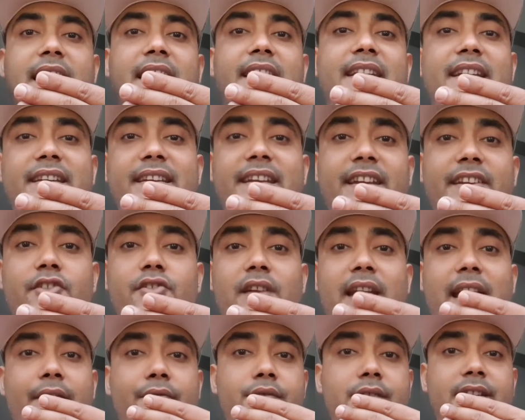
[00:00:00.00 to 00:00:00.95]
and then get your
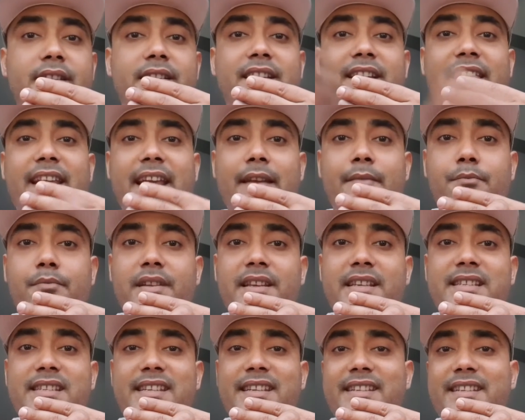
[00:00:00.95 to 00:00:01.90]
affiliate link and
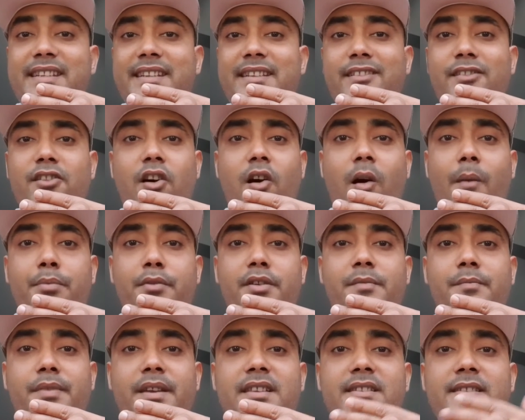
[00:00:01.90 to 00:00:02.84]
place it in the
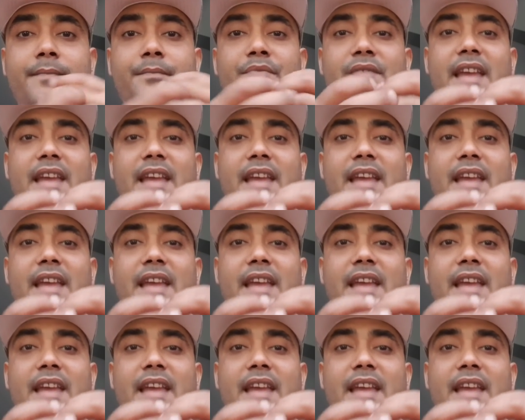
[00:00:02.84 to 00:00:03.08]
opt-in page,